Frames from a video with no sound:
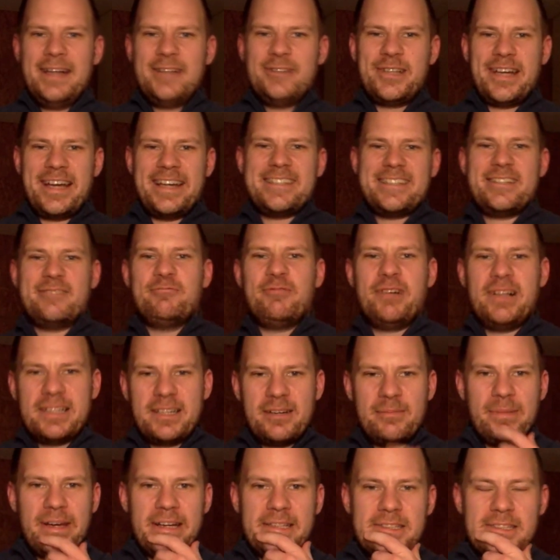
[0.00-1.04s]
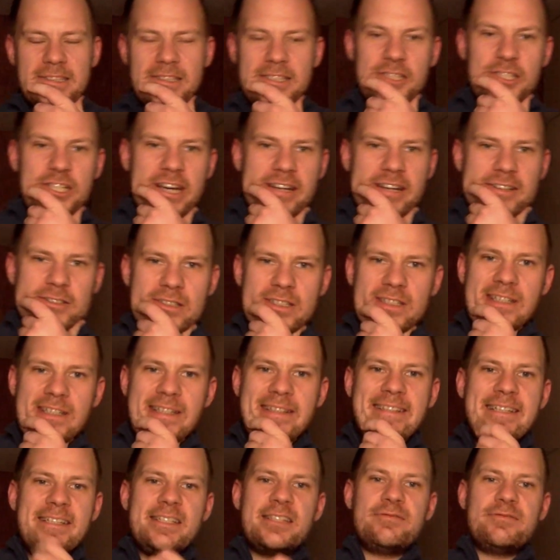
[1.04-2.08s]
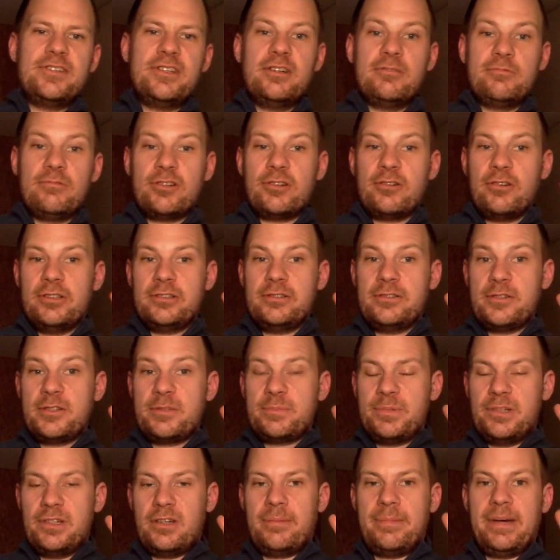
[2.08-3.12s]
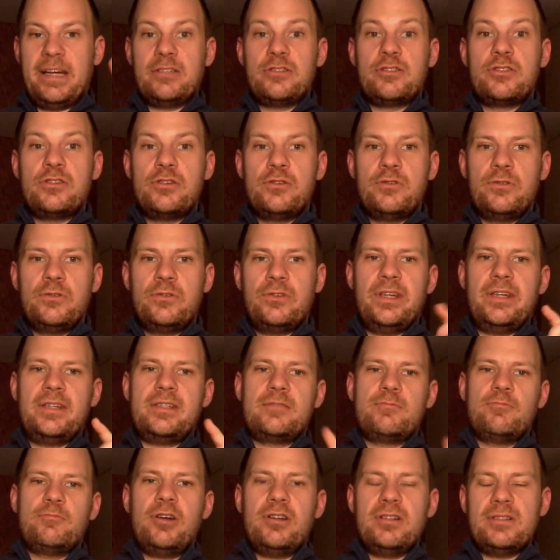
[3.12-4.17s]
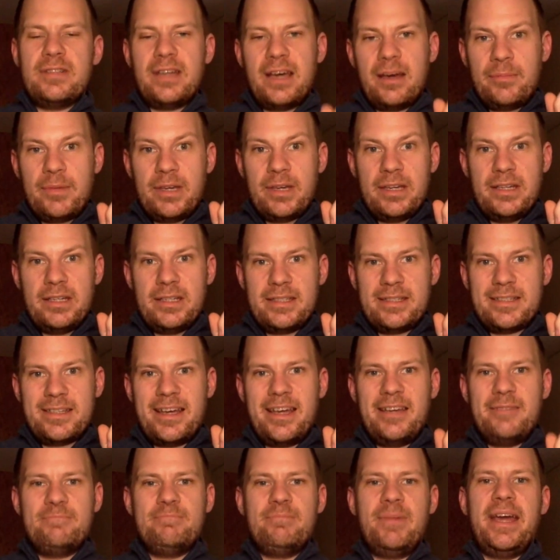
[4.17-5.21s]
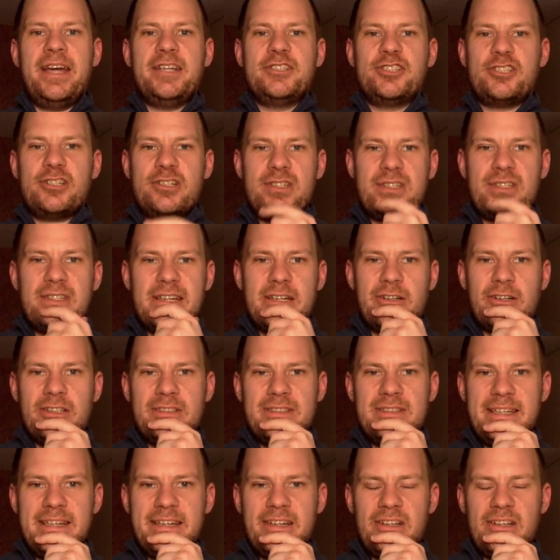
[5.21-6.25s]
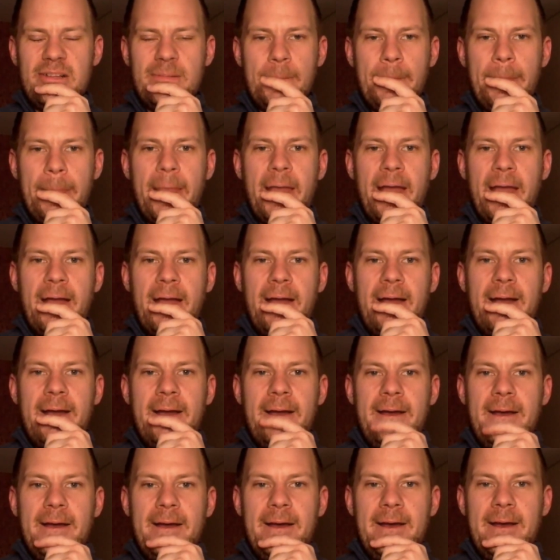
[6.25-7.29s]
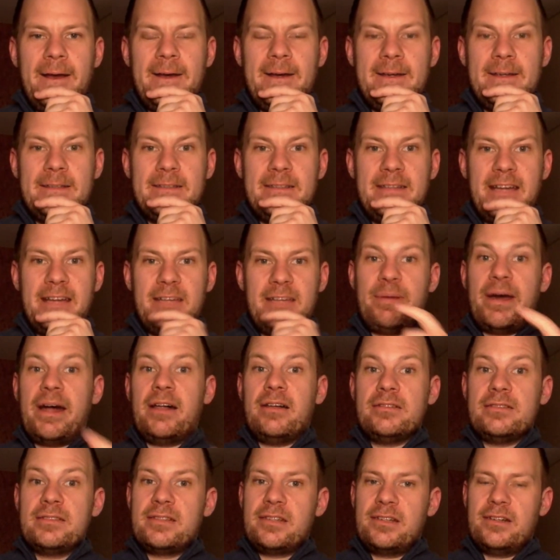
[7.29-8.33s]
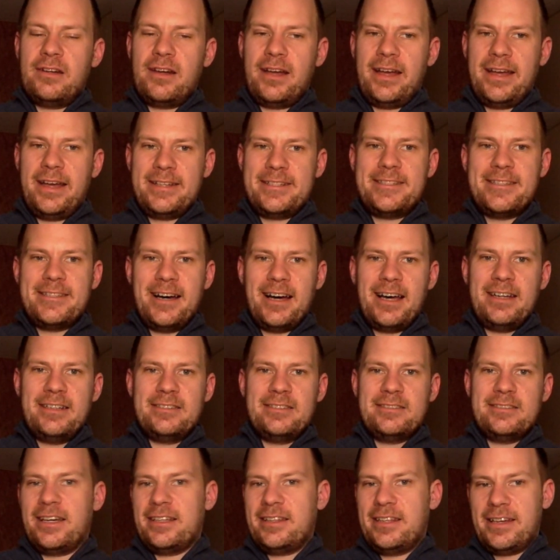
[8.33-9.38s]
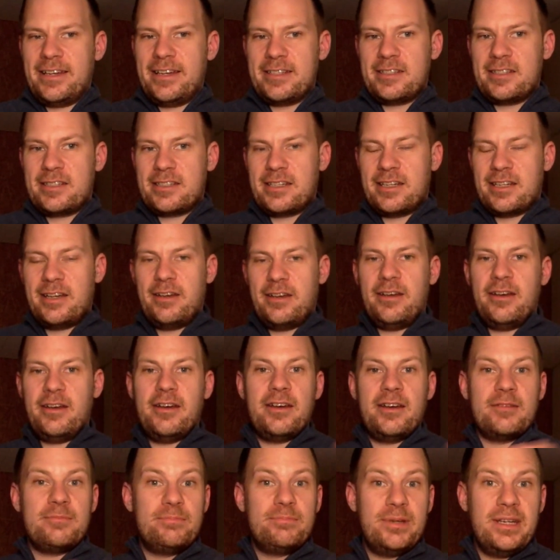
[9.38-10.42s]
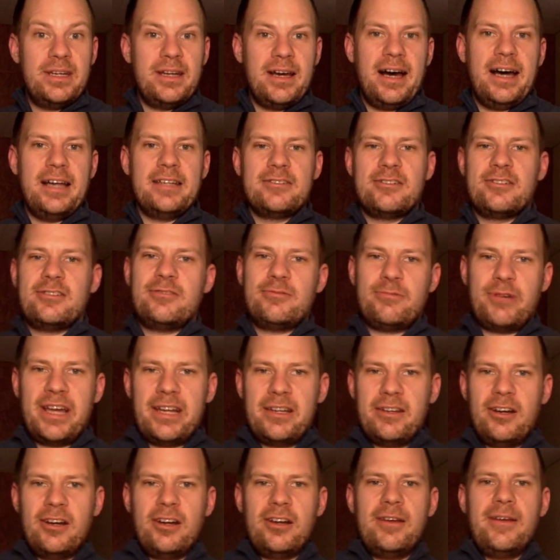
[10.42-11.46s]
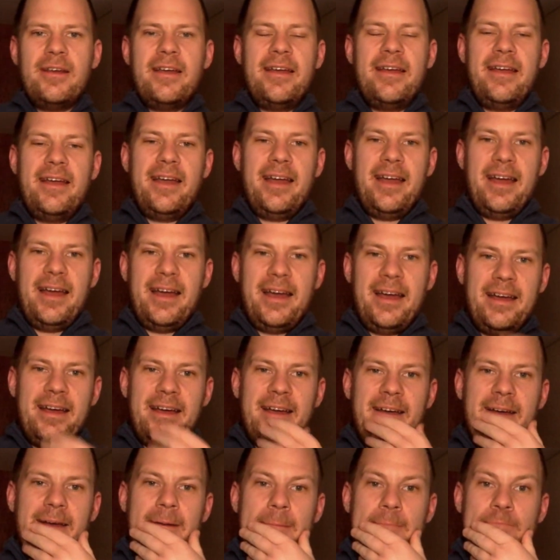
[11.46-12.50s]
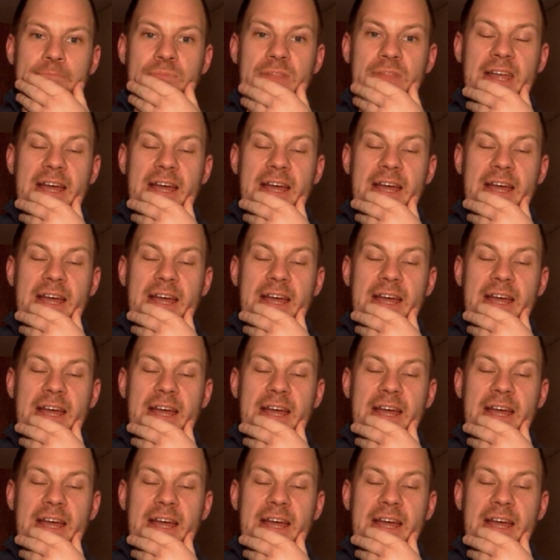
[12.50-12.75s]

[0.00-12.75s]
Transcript: guys and welcome back to the channel. So in this video we're going to speak about two things. One of them is a major secret deal that Palantir has done that has been under the radar, and